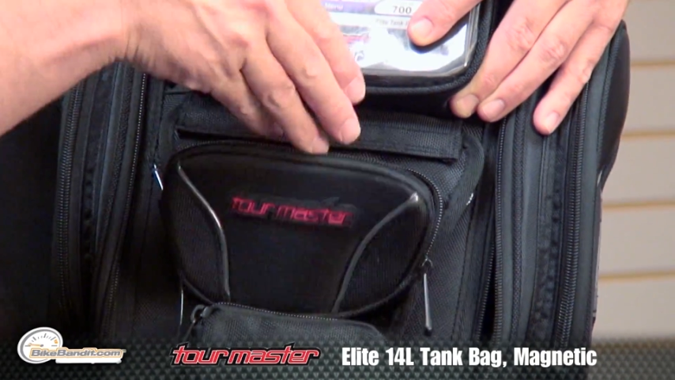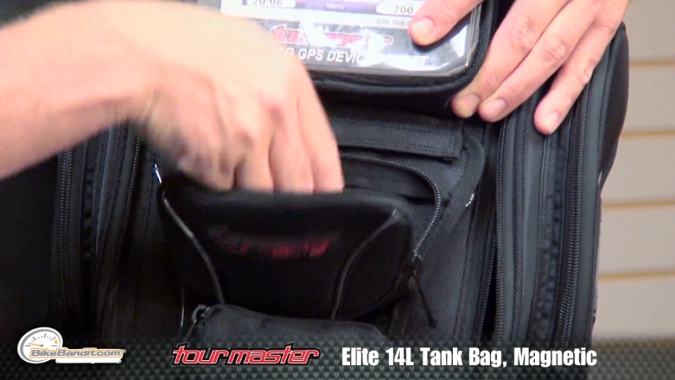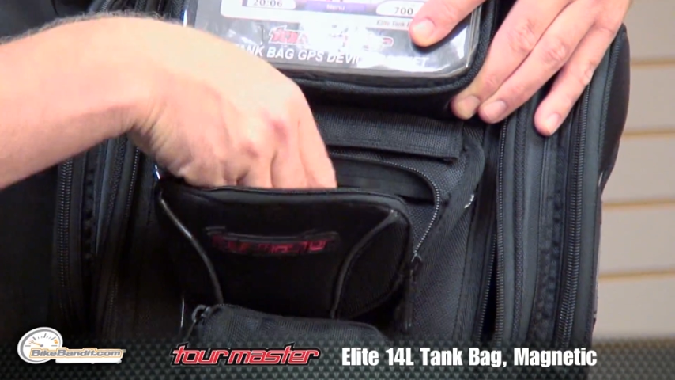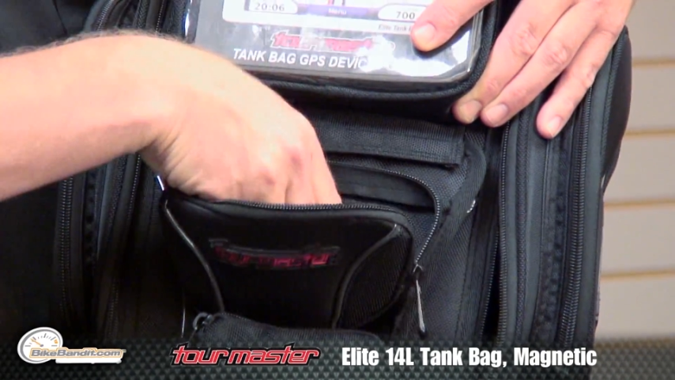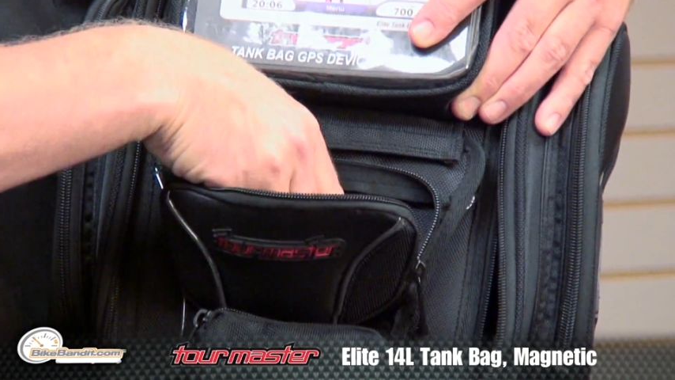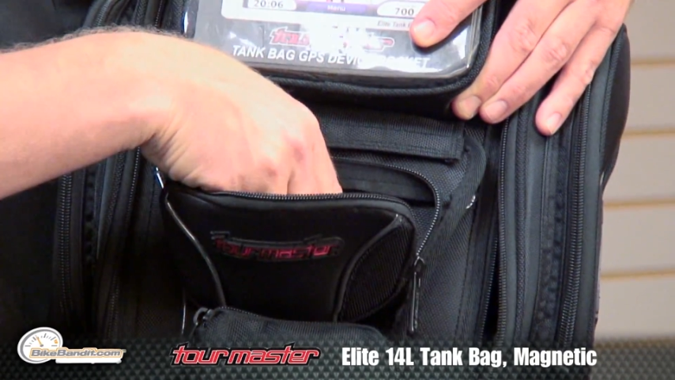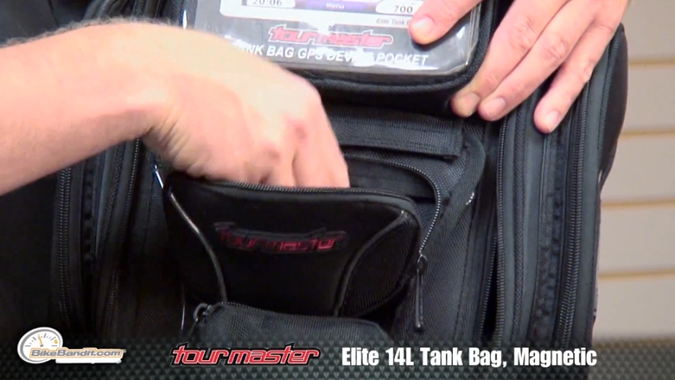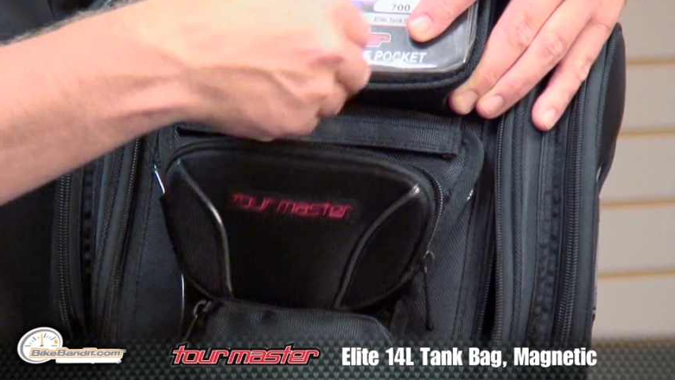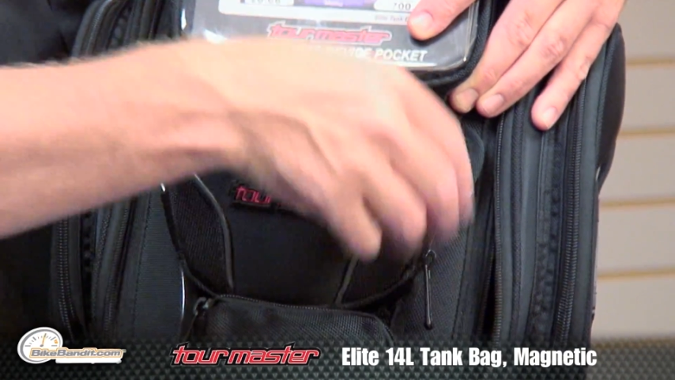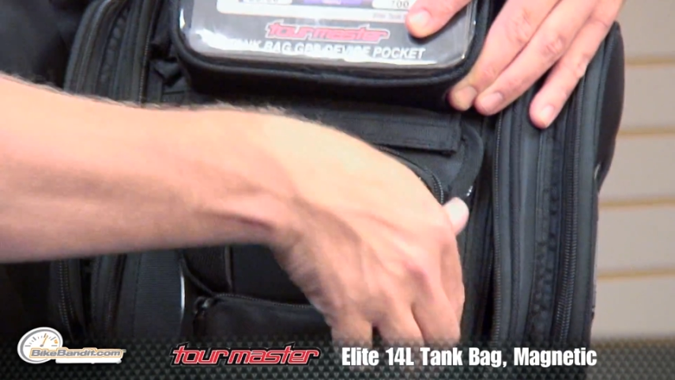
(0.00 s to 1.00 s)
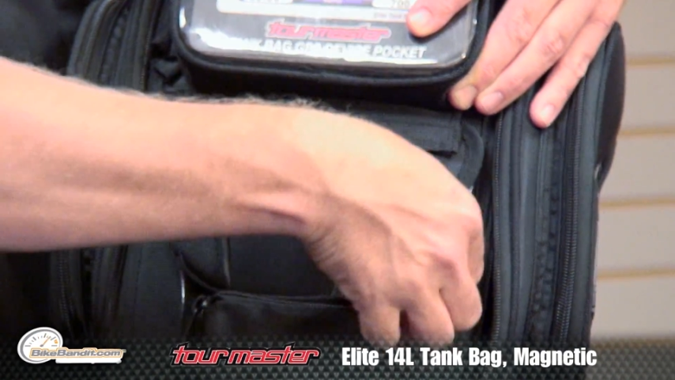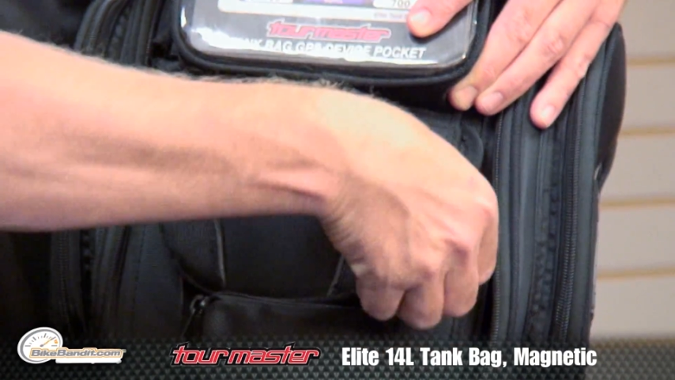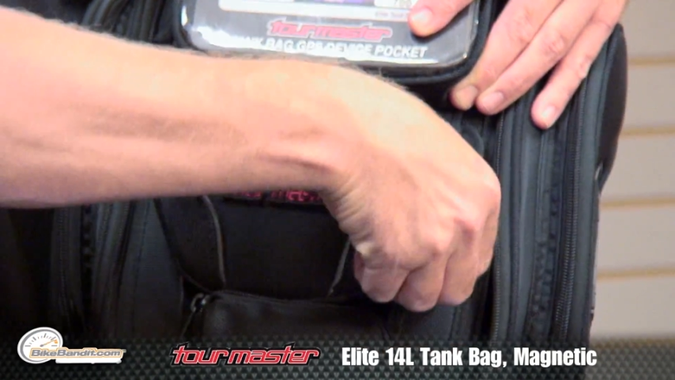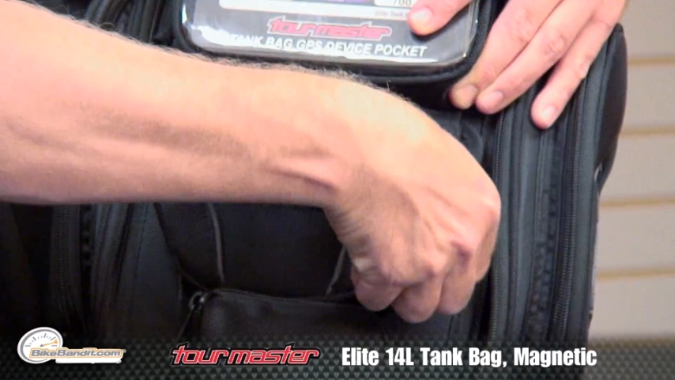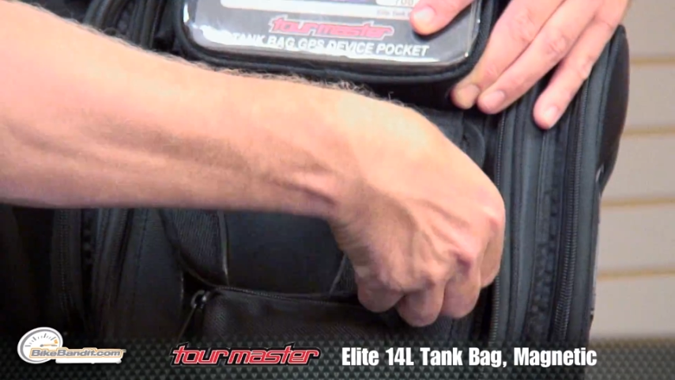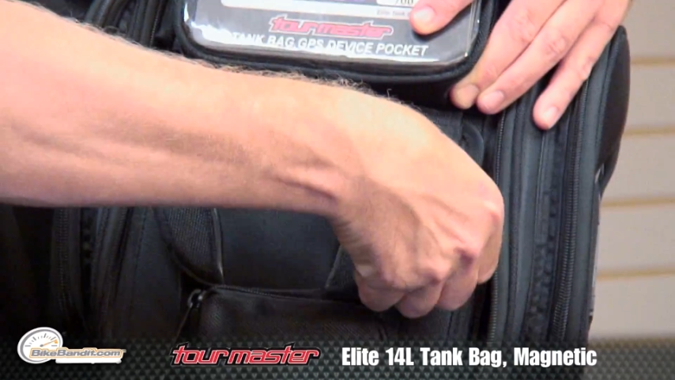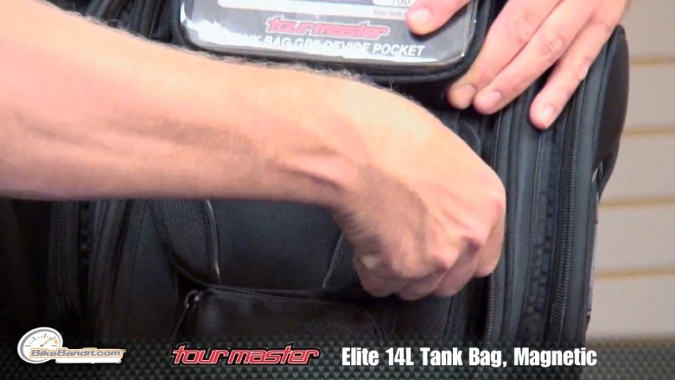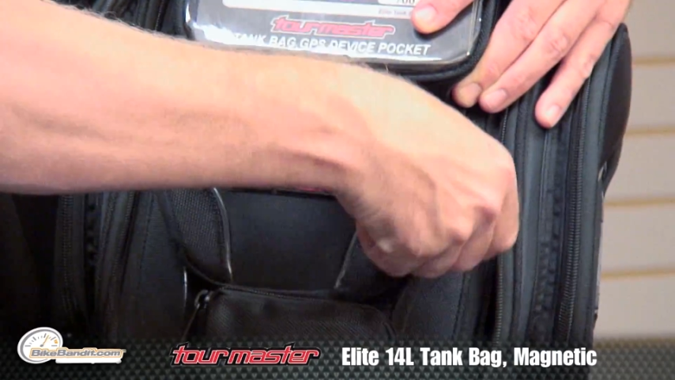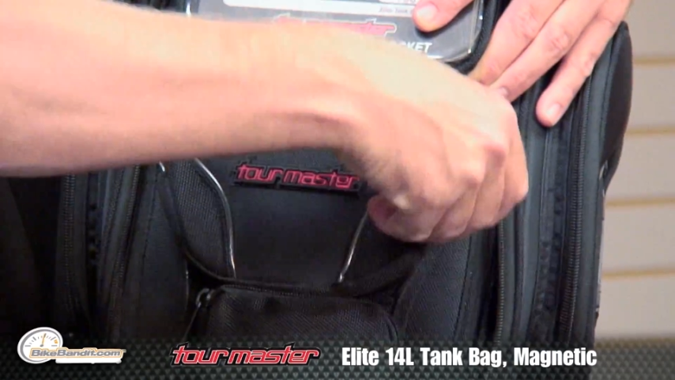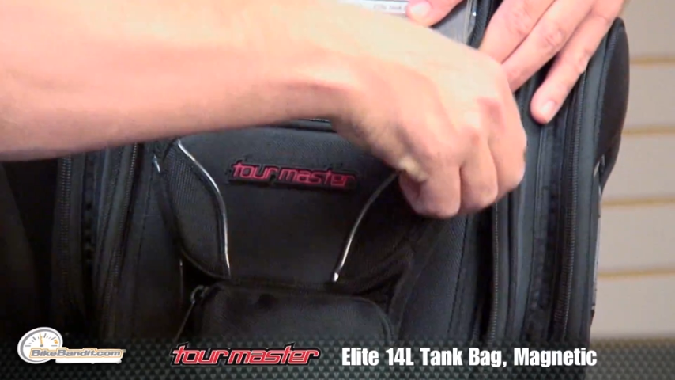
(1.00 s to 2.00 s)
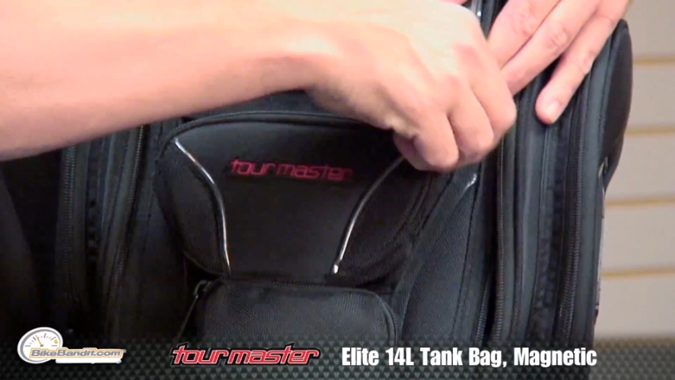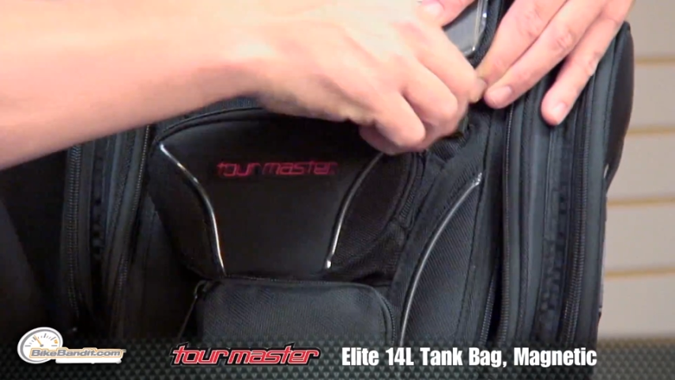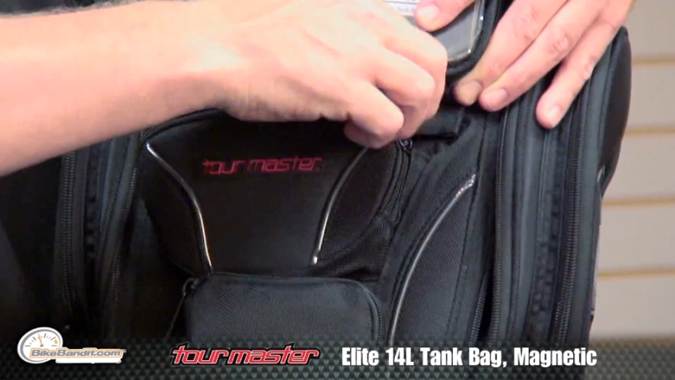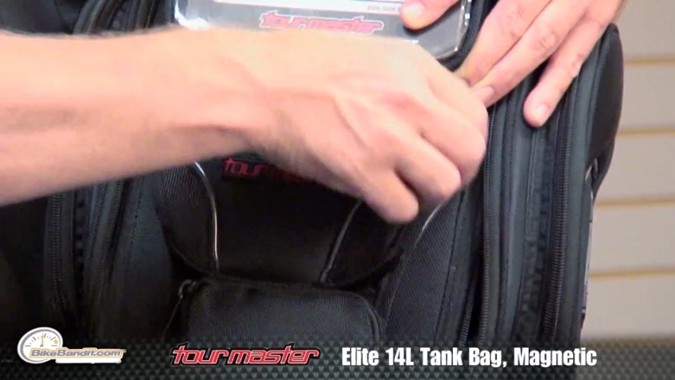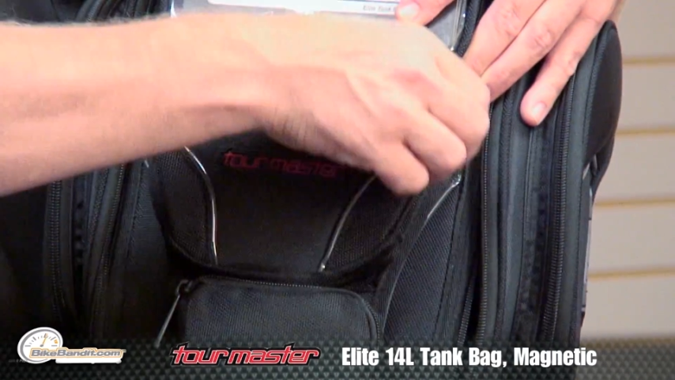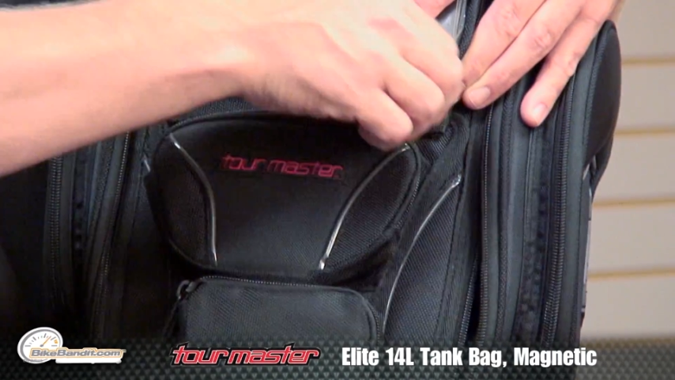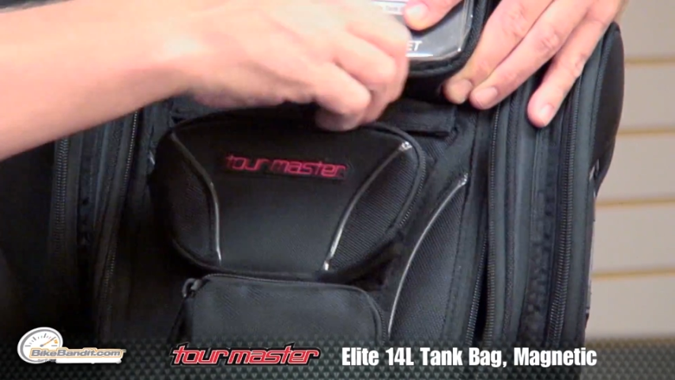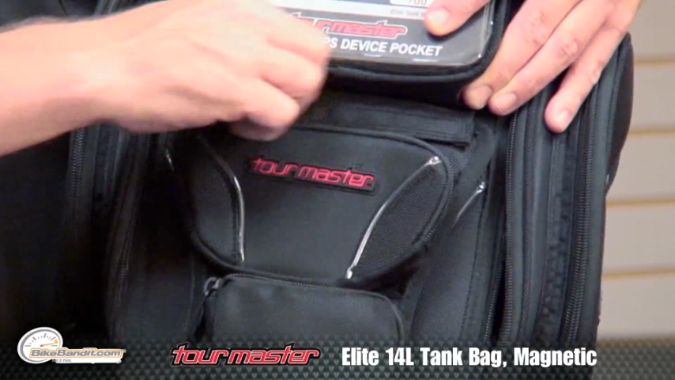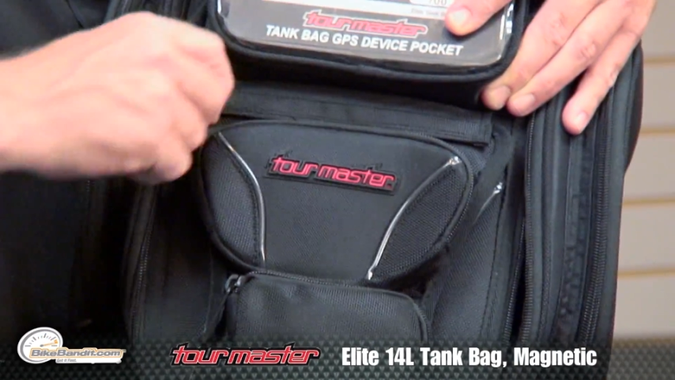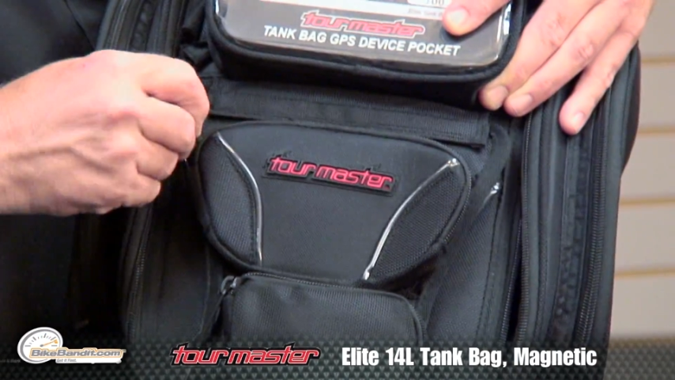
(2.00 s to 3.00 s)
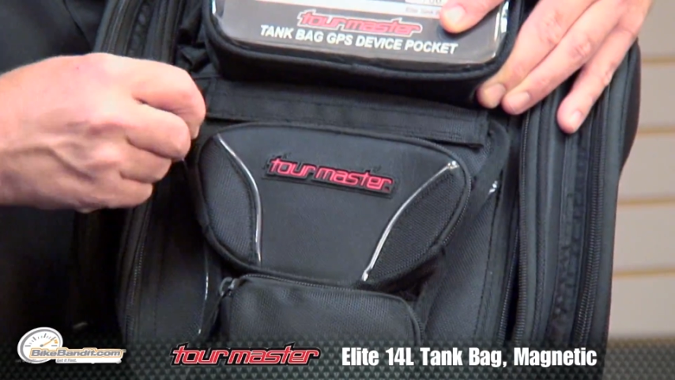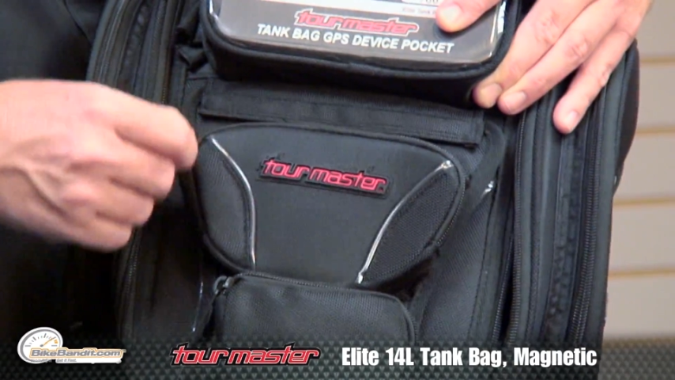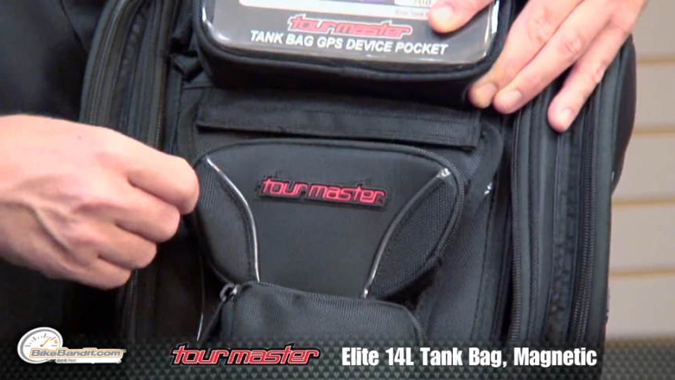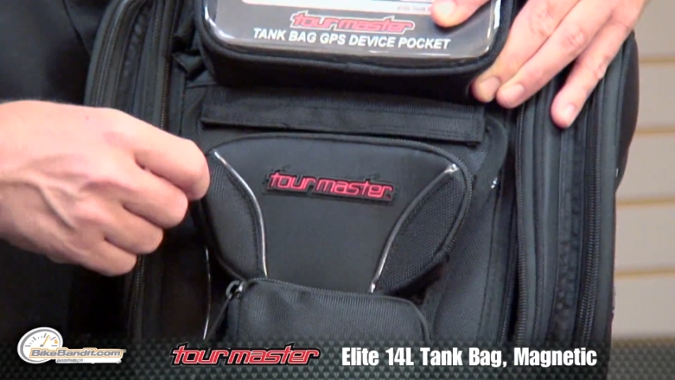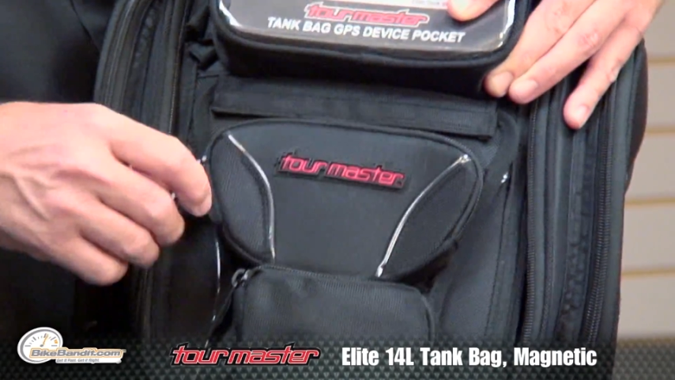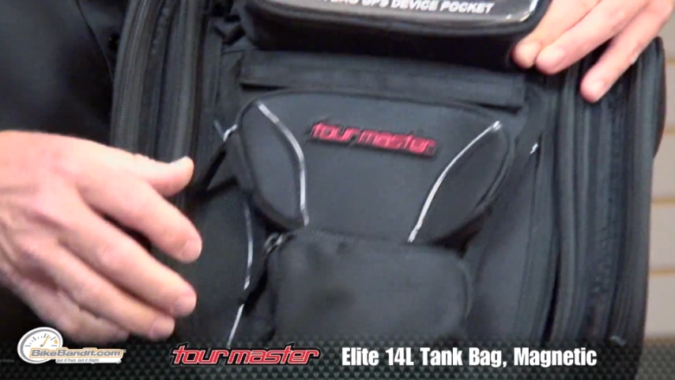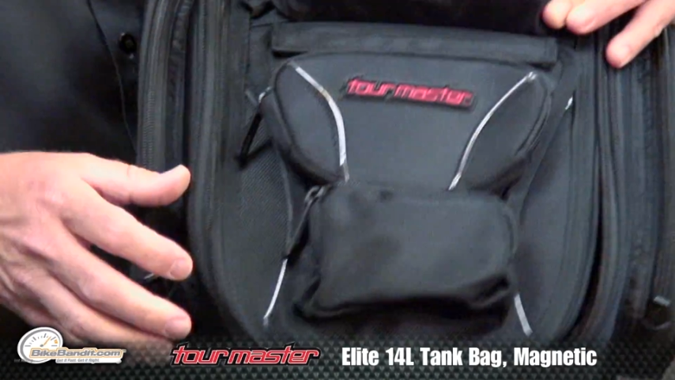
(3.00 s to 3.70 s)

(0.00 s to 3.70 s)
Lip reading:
[unreadable: no face in view]